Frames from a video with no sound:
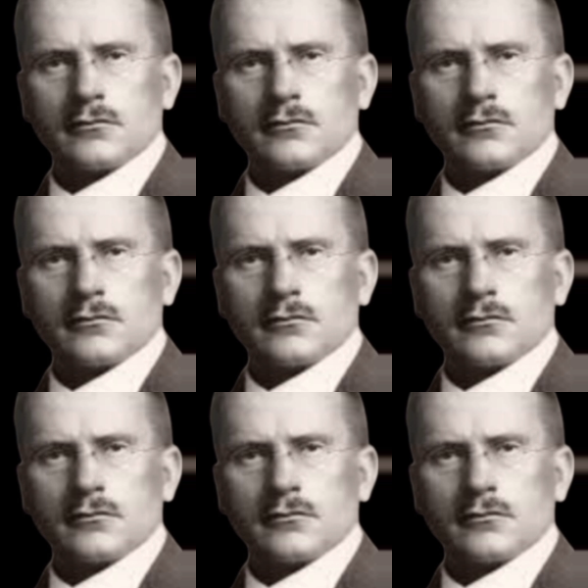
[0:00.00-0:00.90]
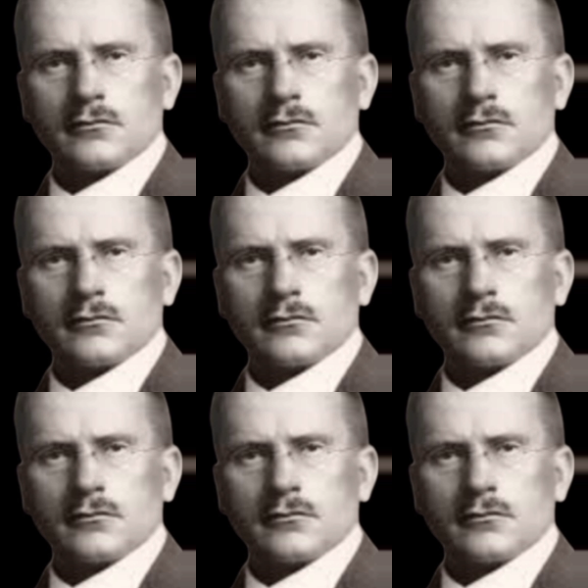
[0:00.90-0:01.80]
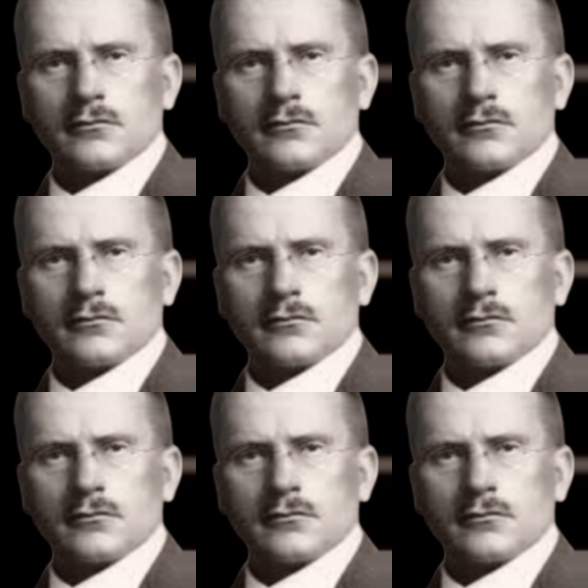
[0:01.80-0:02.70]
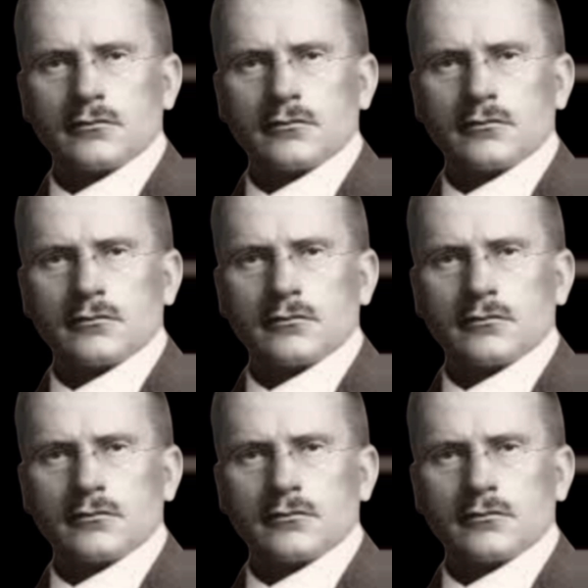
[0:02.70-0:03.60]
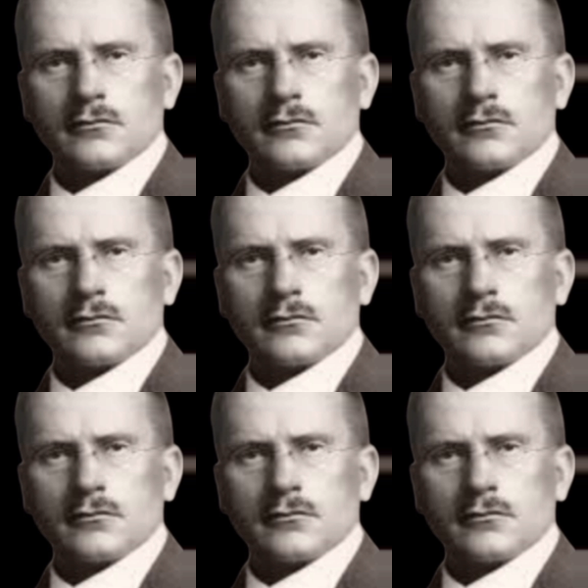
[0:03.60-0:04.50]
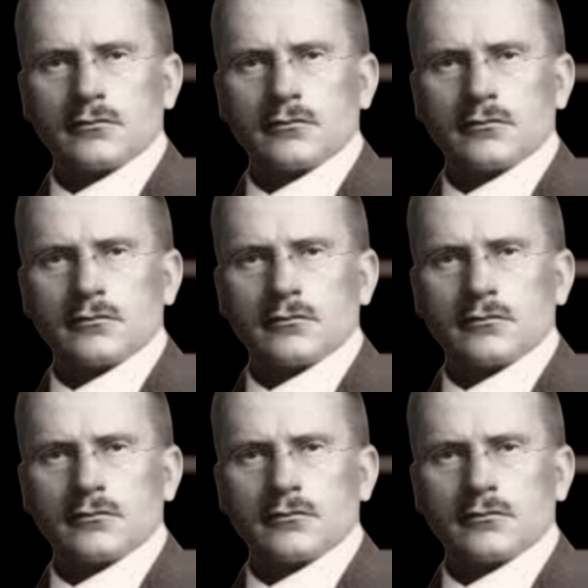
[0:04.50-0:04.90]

(no lip movement)